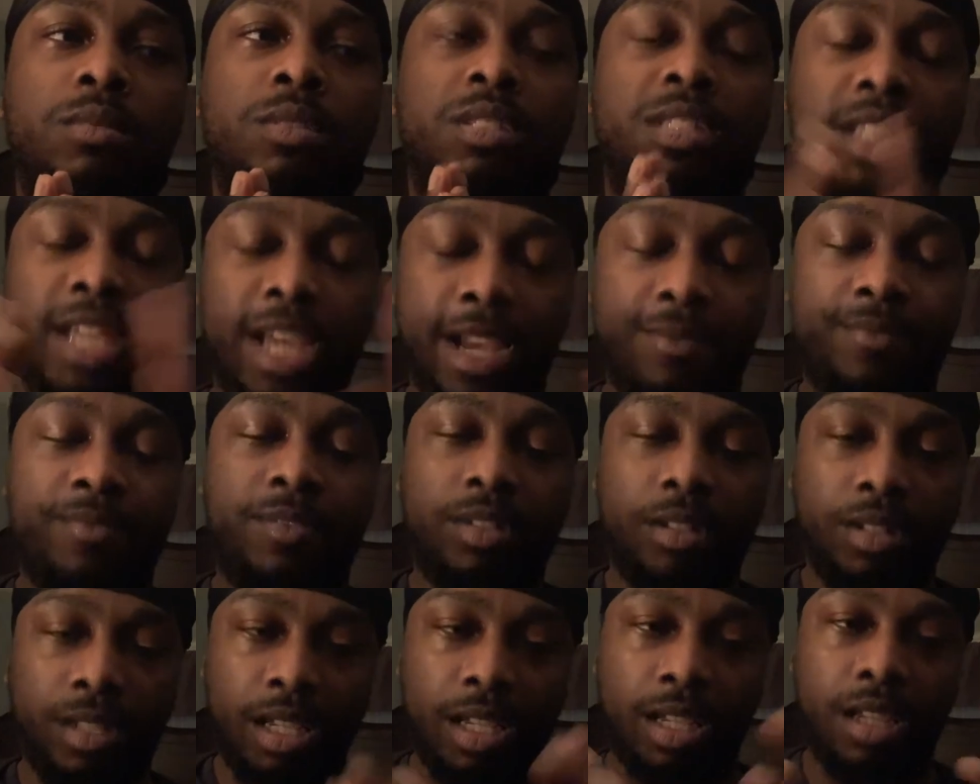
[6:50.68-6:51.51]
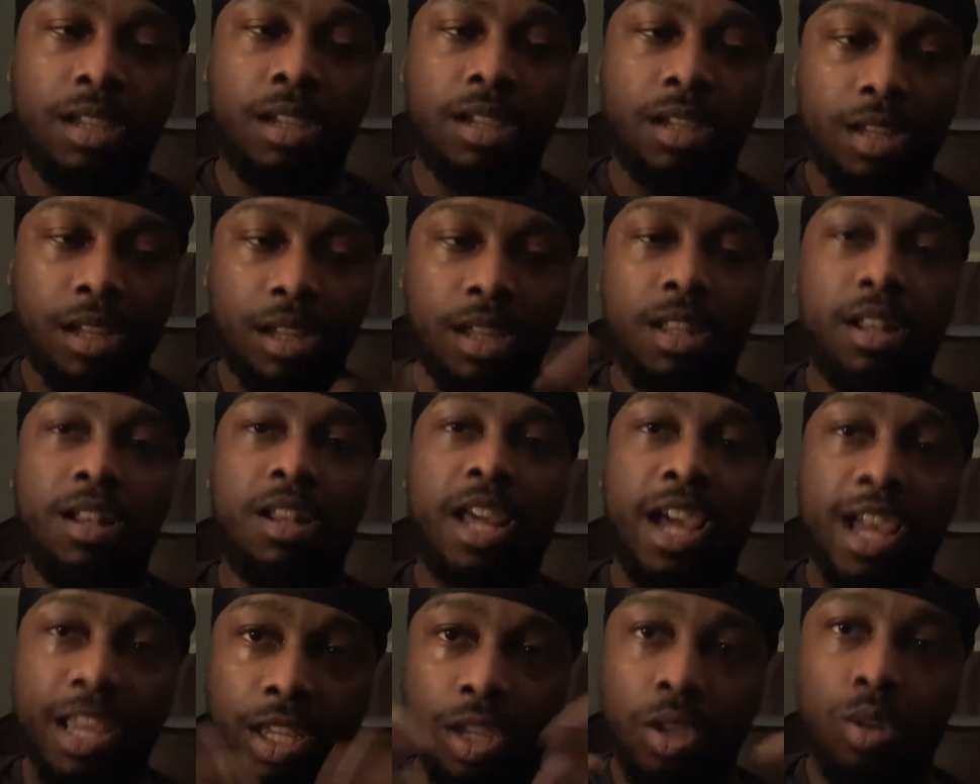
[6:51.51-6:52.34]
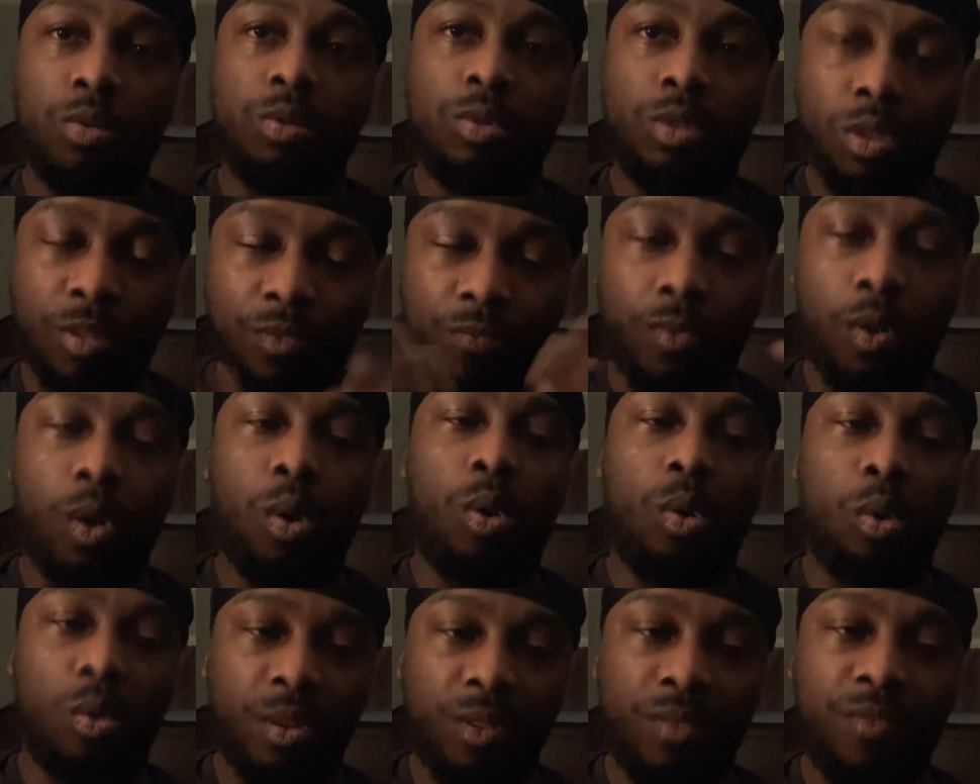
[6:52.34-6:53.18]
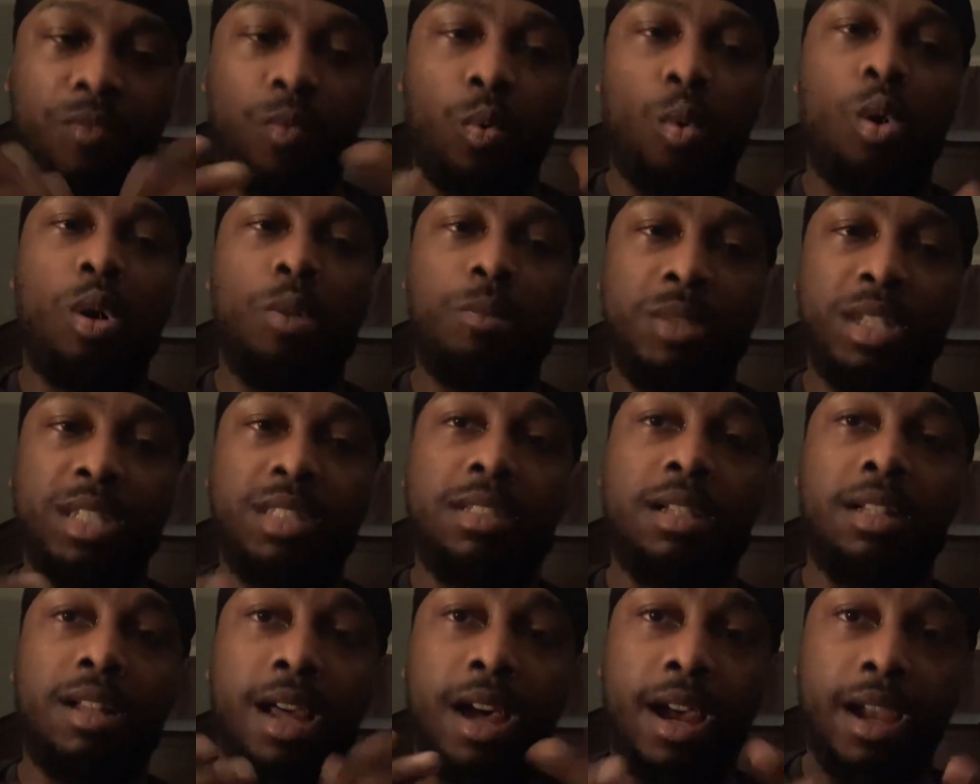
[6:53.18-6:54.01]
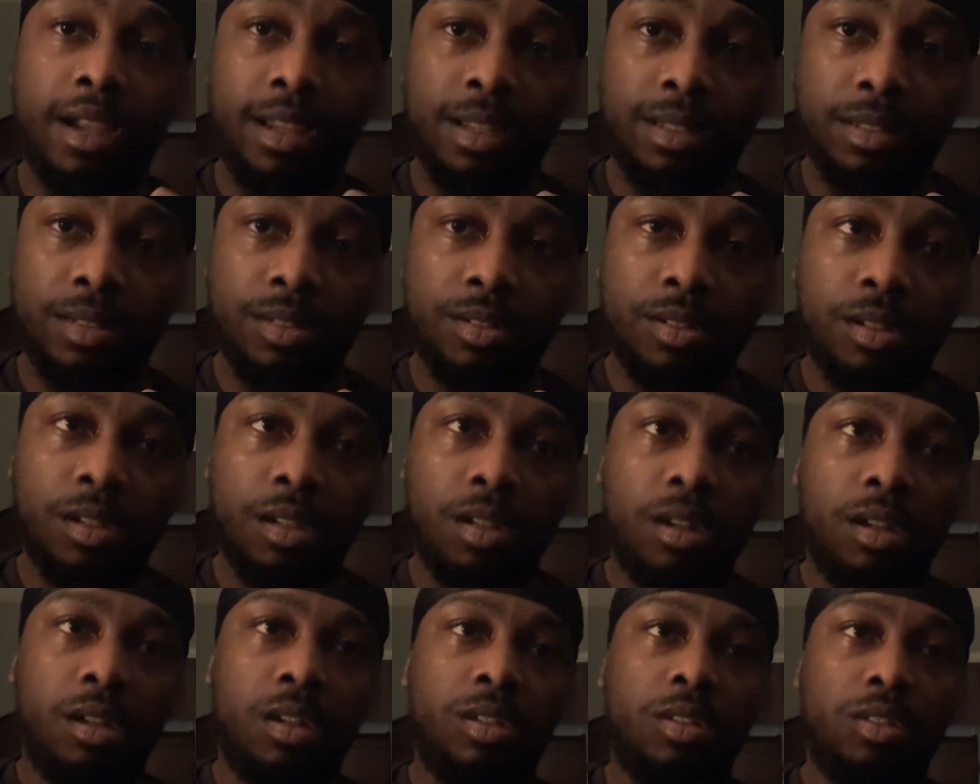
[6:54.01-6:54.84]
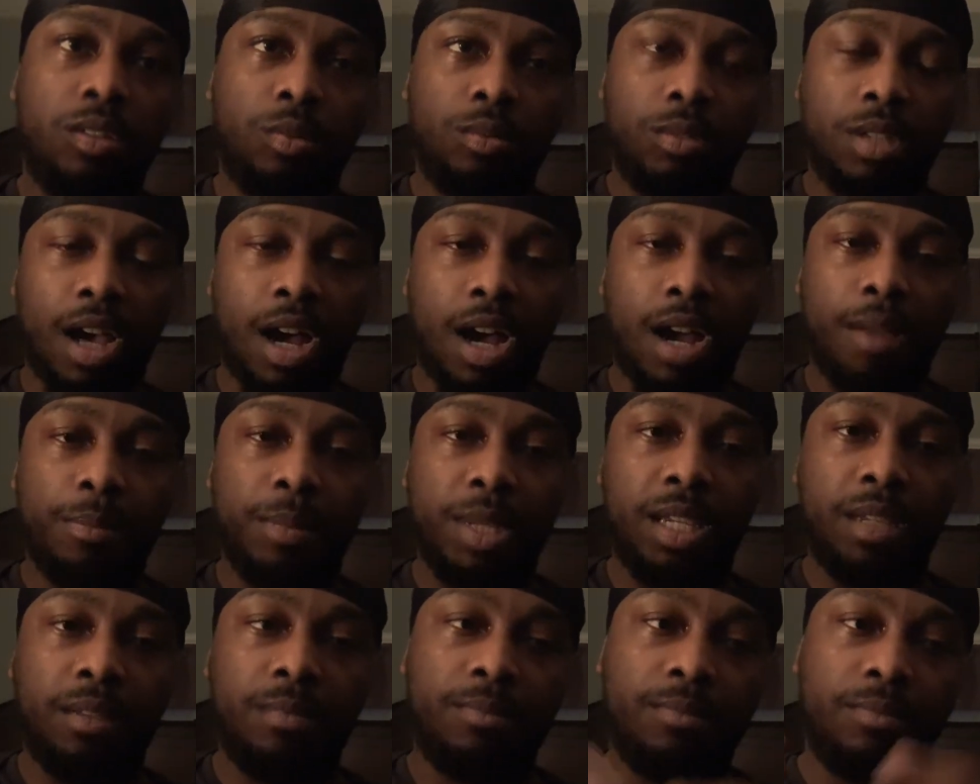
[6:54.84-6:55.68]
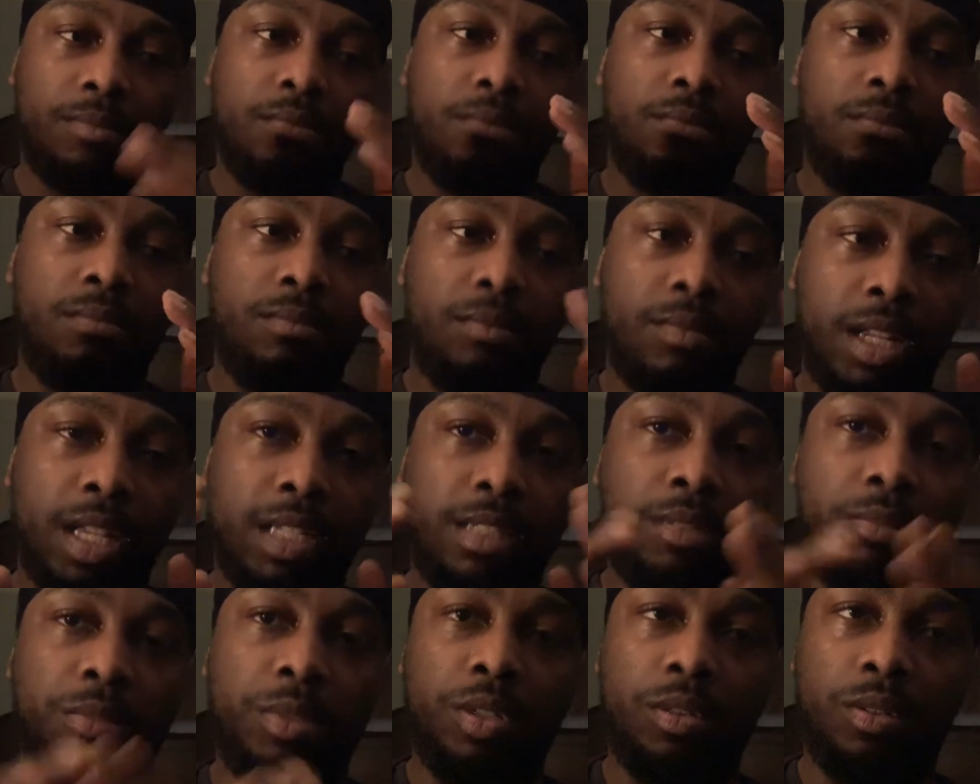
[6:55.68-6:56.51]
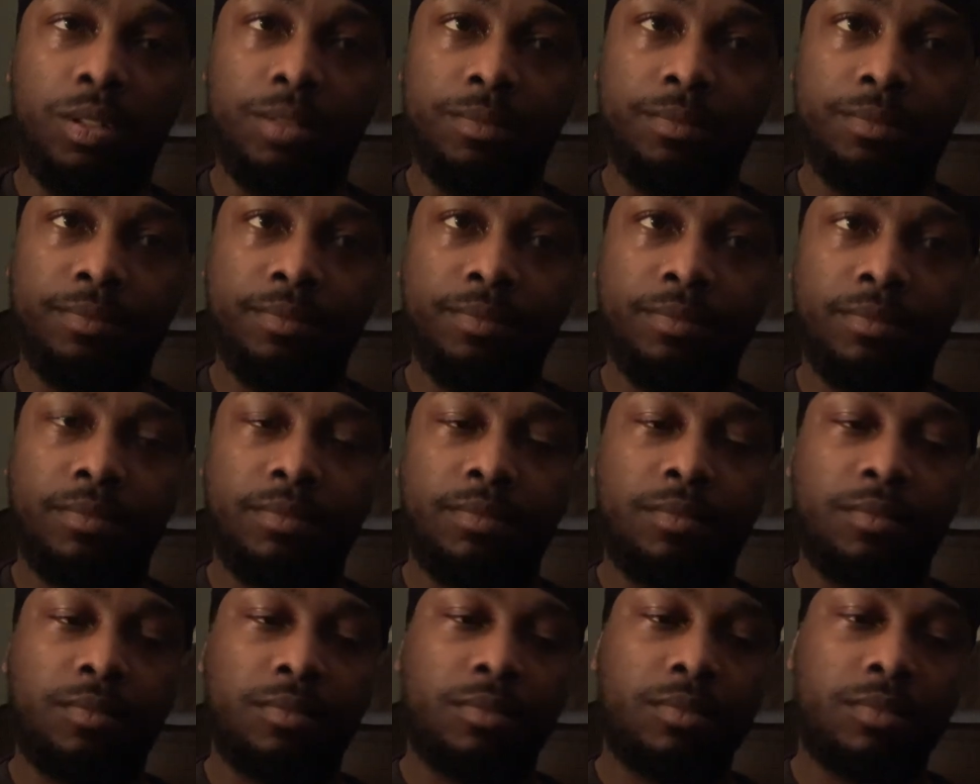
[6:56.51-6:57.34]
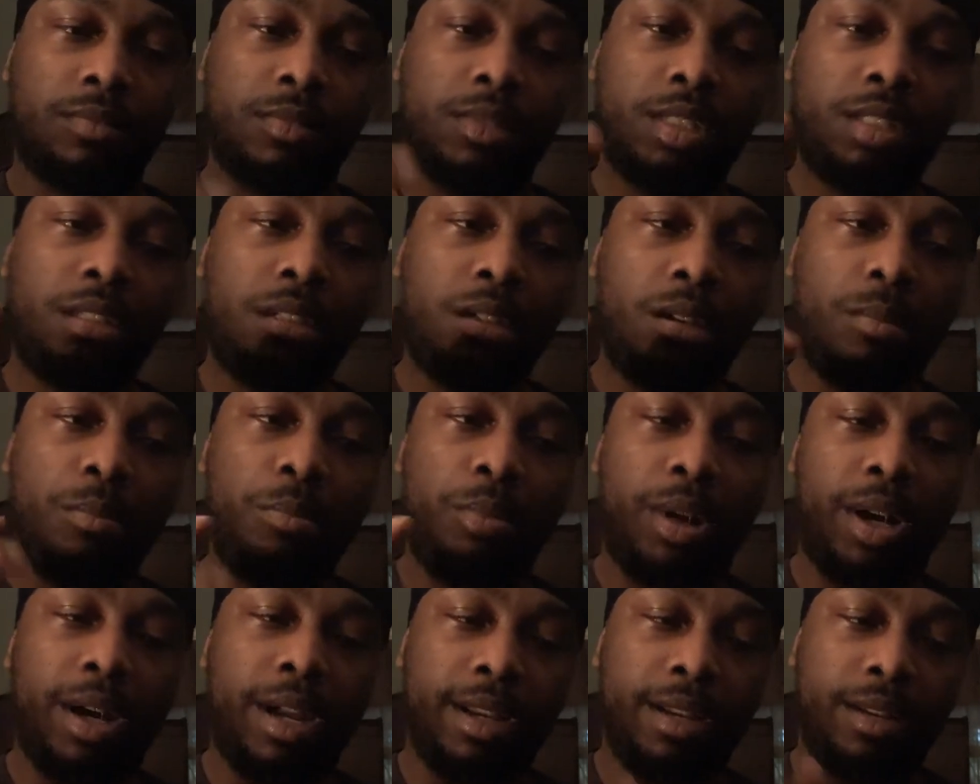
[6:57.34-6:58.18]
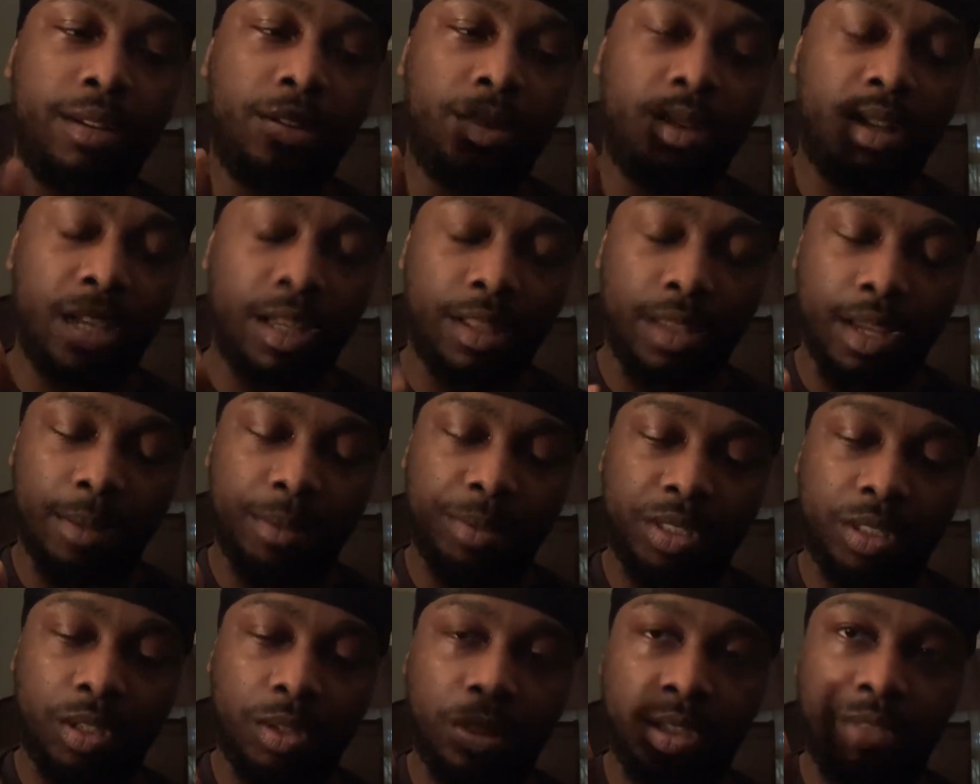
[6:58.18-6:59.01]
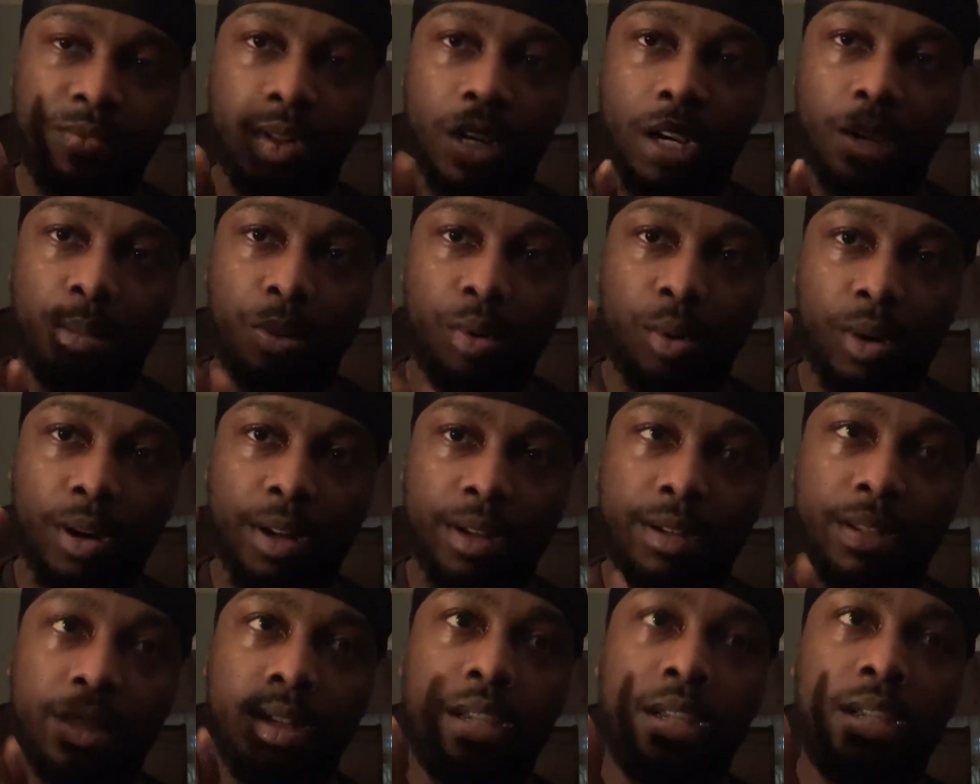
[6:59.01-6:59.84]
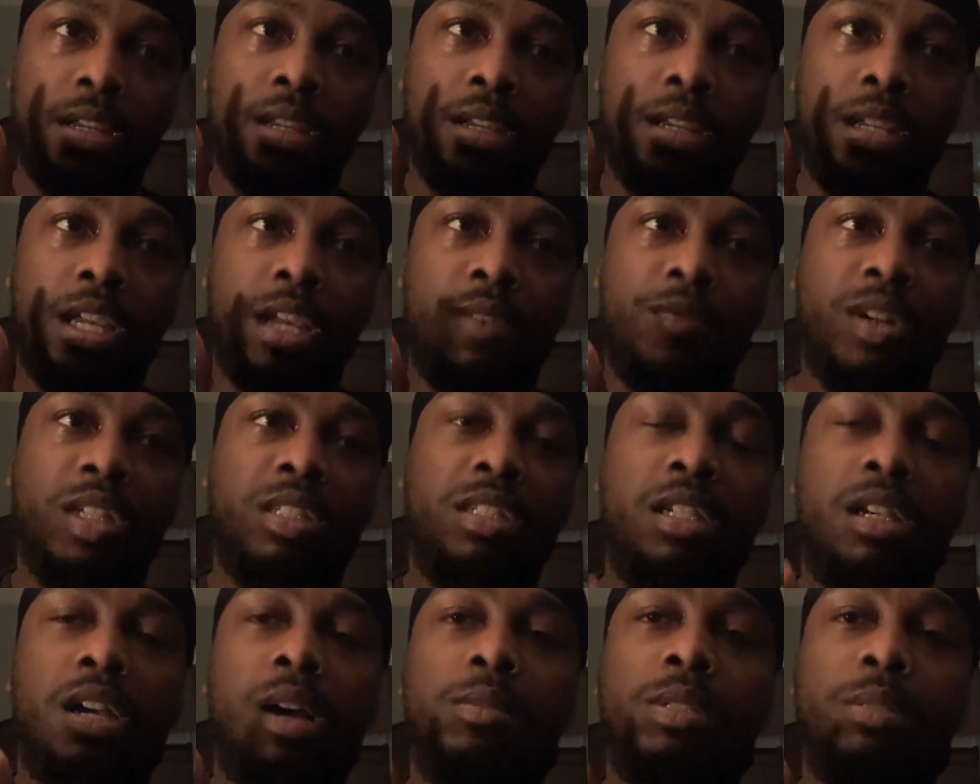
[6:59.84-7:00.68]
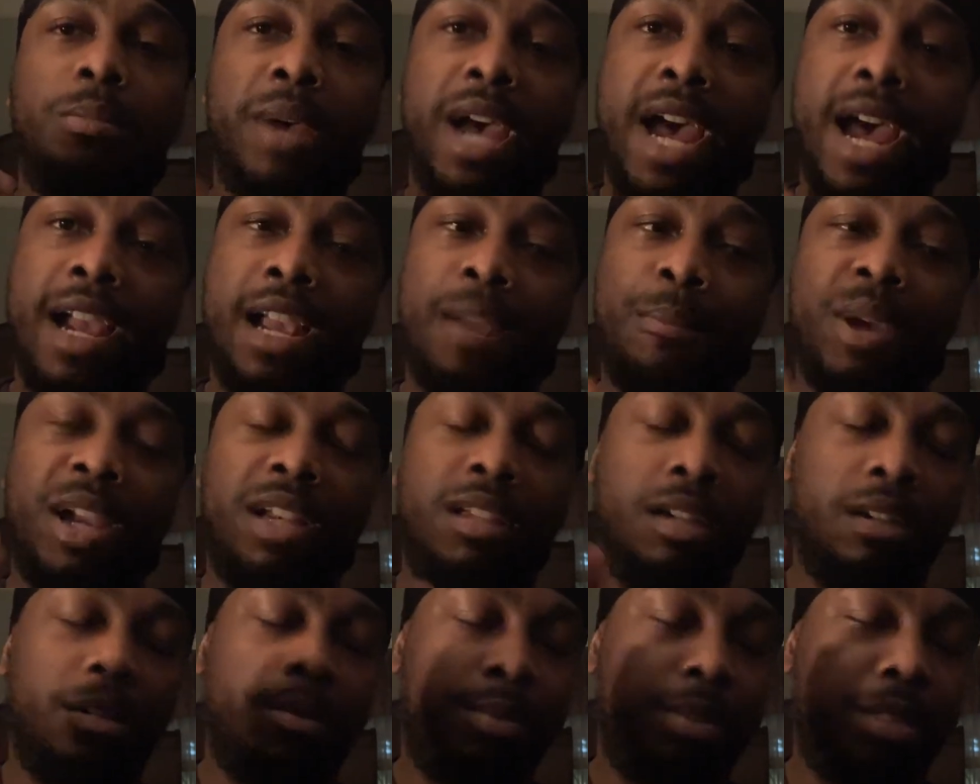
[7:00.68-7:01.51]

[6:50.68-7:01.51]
definitely let you into the fold and form this alliance. So Tommy lets him do it. But near the end of the episode, this is very important, he eventually comes back and makes up